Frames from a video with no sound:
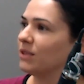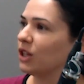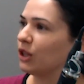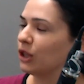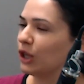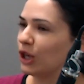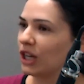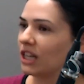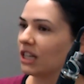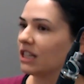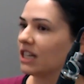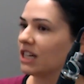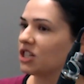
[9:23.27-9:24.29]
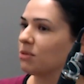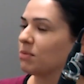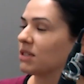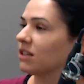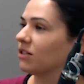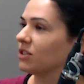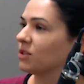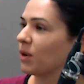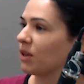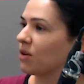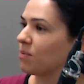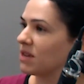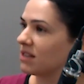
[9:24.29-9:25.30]
learning leadership skills,
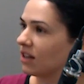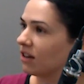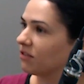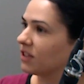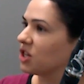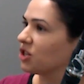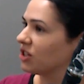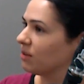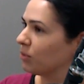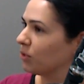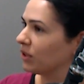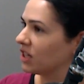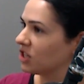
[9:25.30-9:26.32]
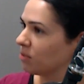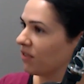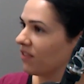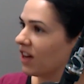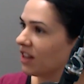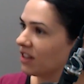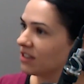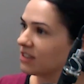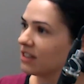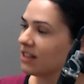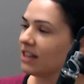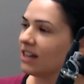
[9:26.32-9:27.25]
whether it be self-leadership or leadership of others,